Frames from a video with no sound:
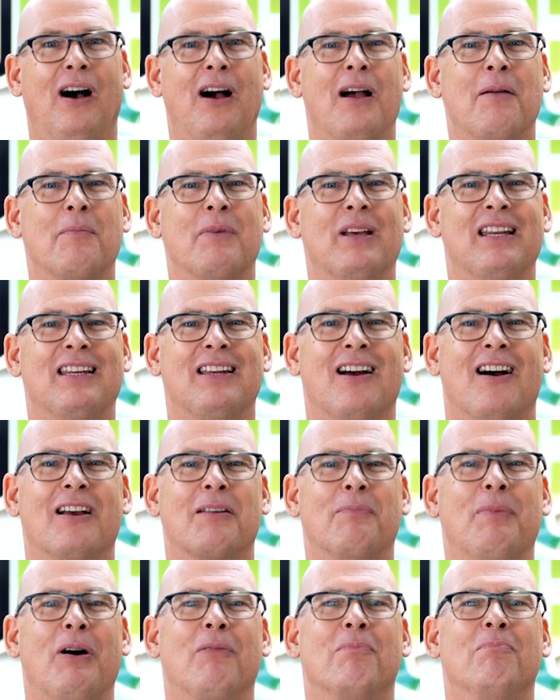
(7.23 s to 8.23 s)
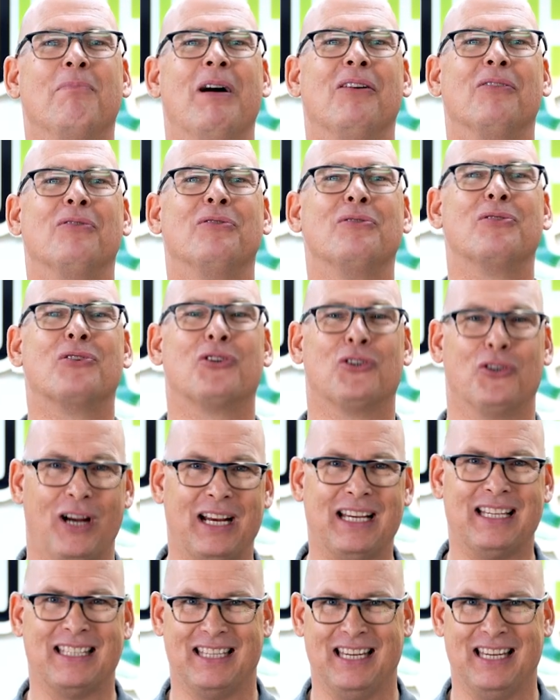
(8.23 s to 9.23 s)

I'm going to talk about mountain trikes